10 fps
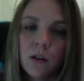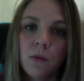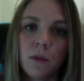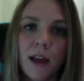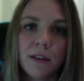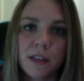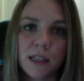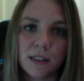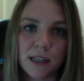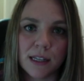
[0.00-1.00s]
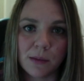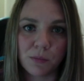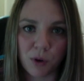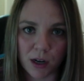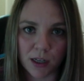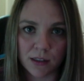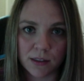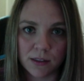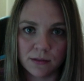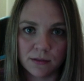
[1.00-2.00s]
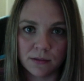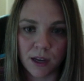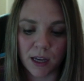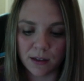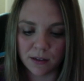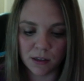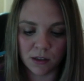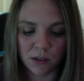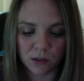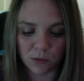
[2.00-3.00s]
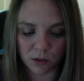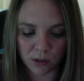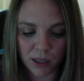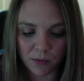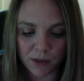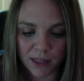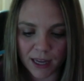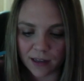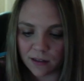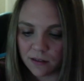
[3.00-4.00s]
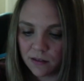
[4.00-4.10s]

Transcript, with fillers: will have heat as a product, okay? So we'll look at what that